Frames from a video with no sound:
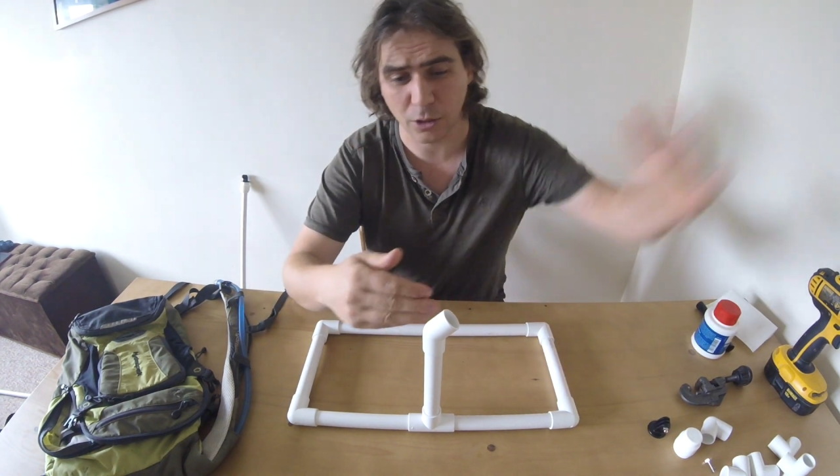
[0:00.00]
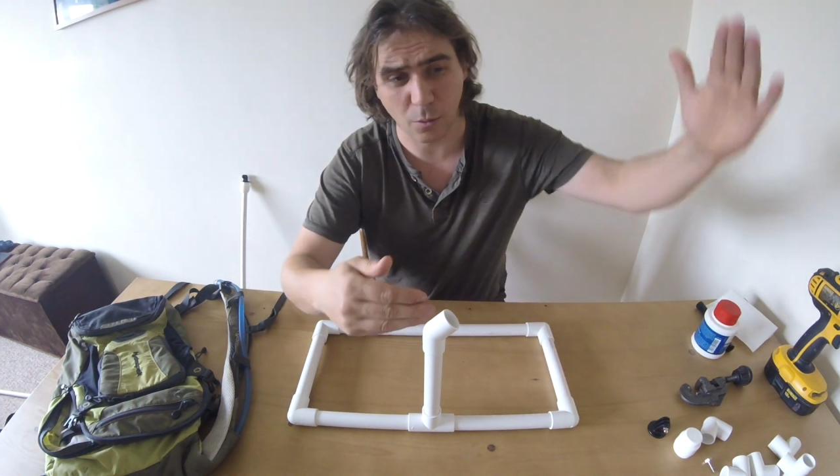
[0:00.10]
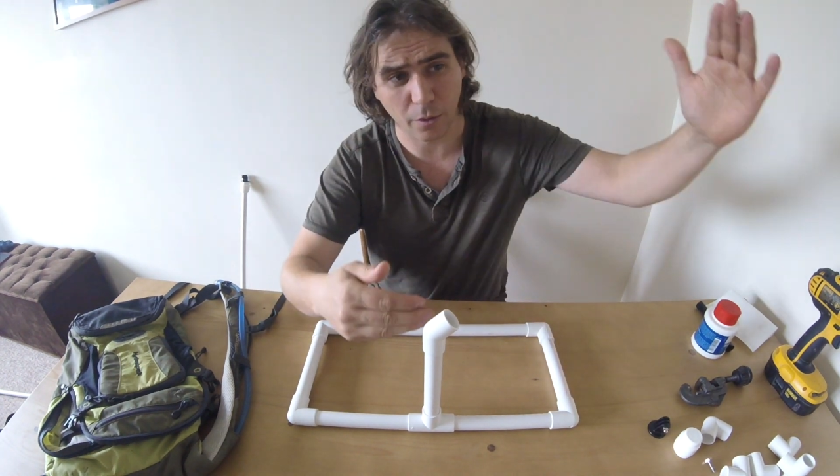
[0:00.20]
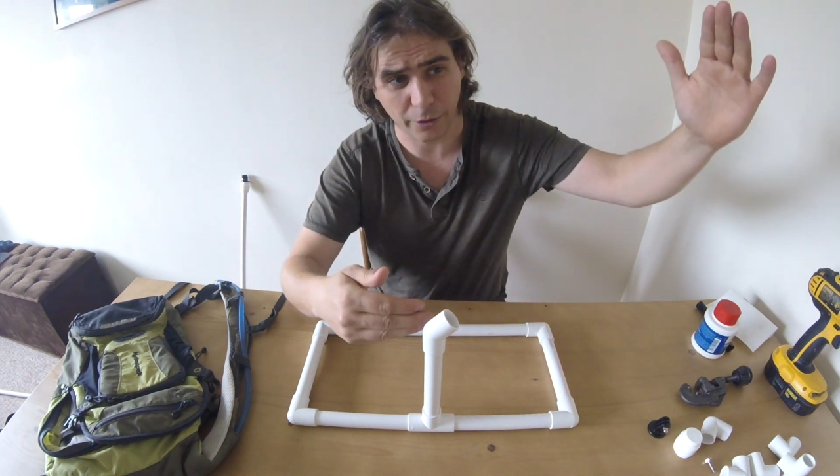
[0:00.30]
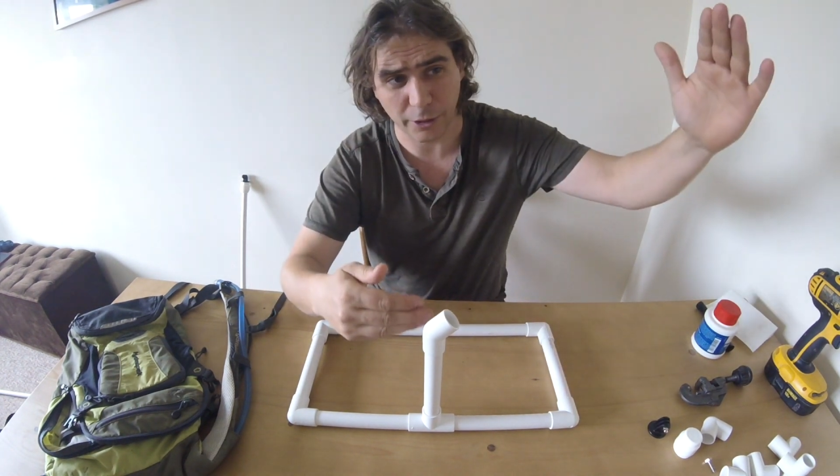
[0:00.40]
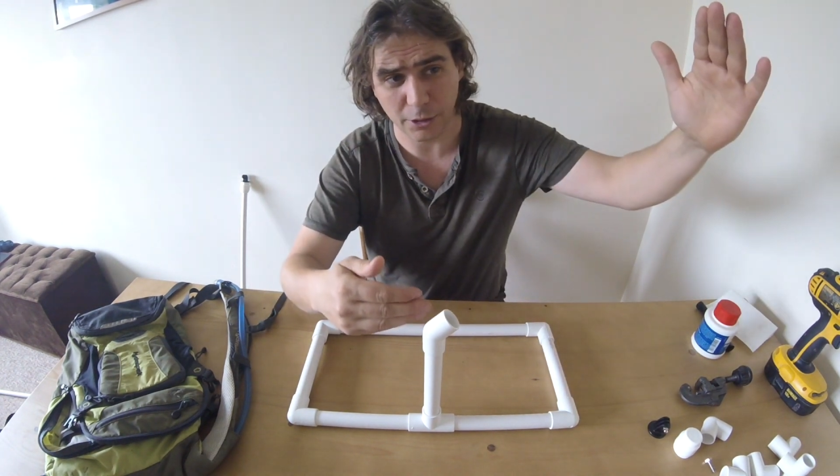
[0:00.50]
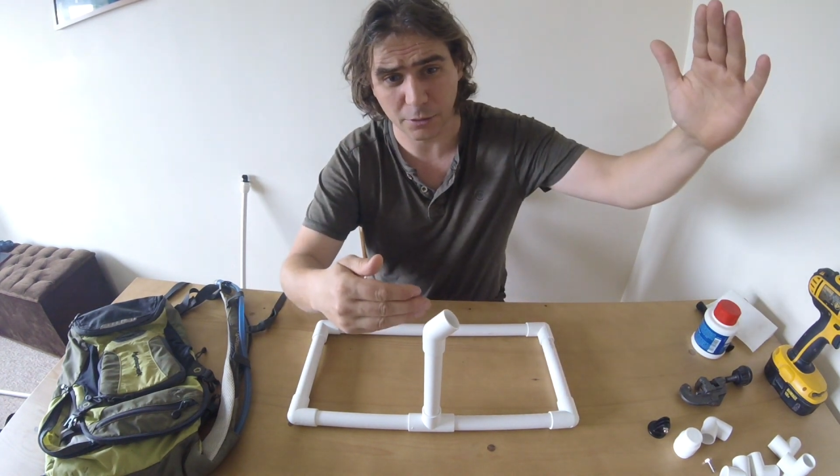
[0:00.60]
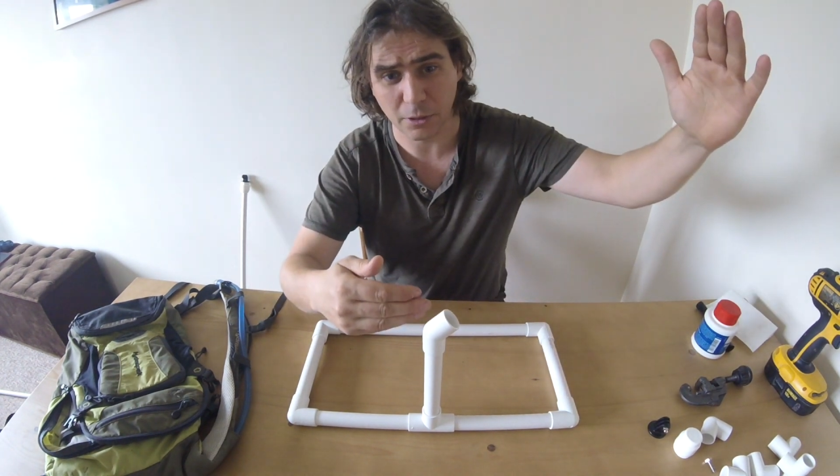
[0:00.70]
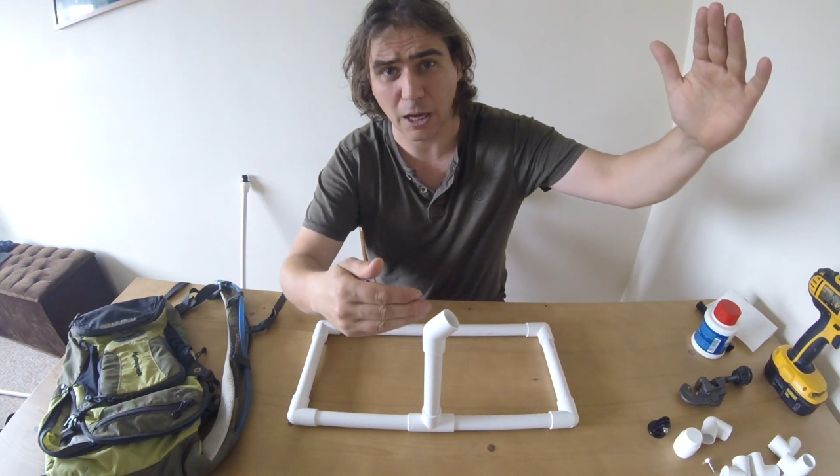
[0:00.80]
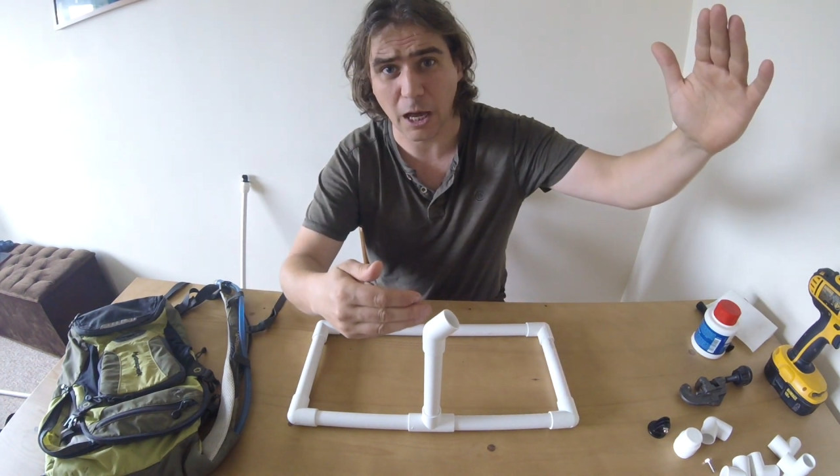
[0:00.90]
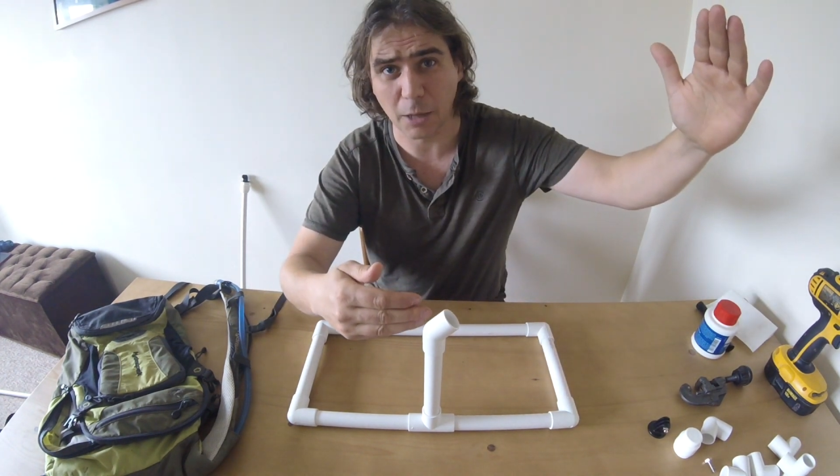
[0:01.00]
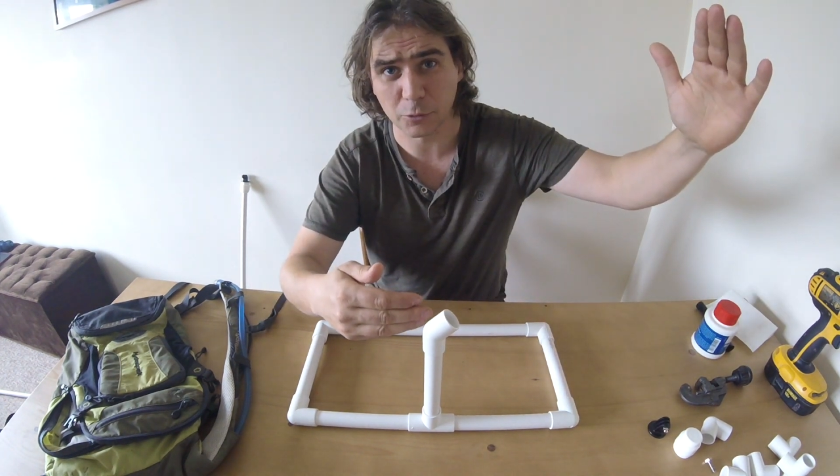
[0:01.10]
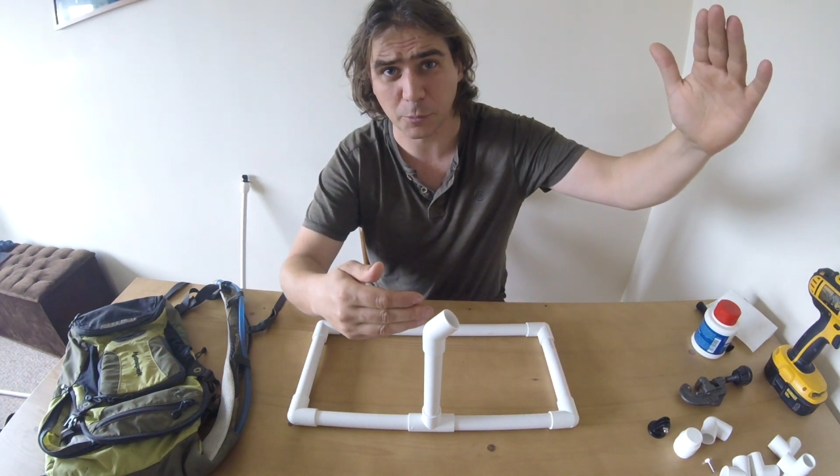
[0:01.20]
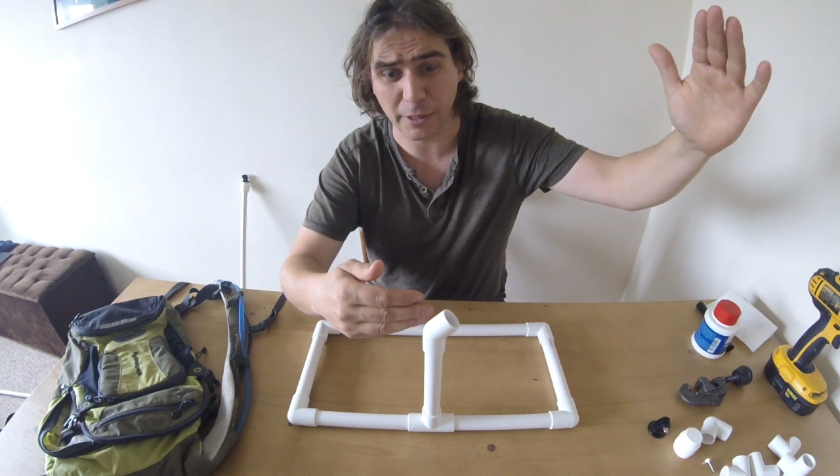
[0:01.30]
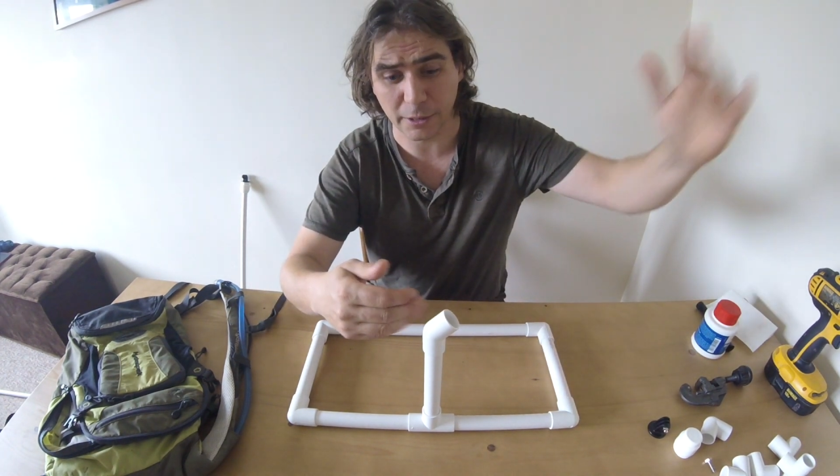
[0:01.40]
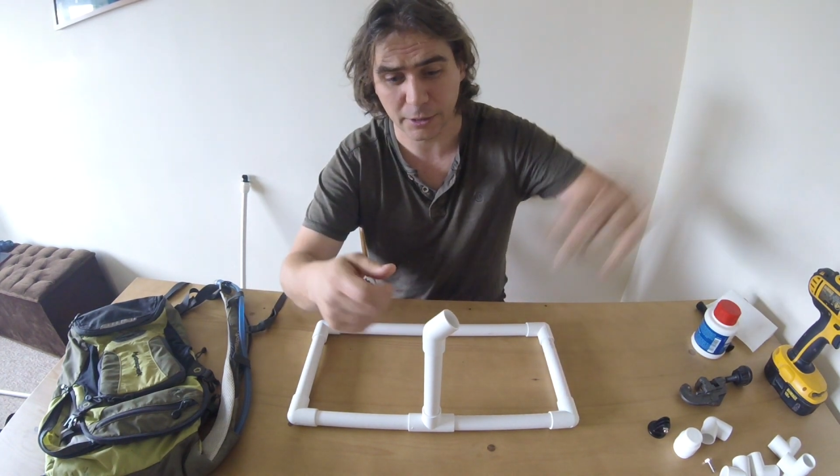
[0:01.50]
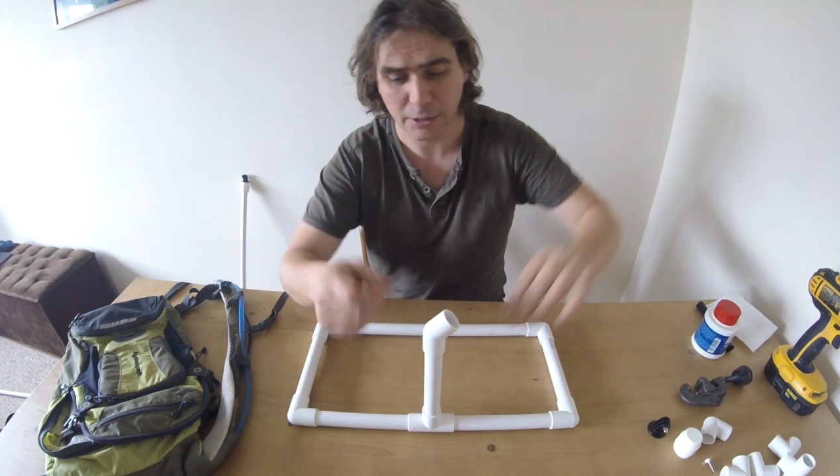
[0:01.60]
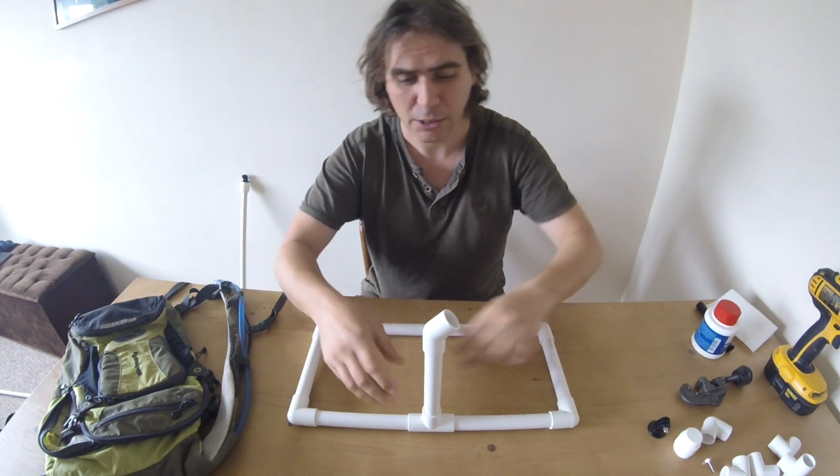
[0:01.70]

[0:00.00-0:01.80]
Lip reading: I want the arm to be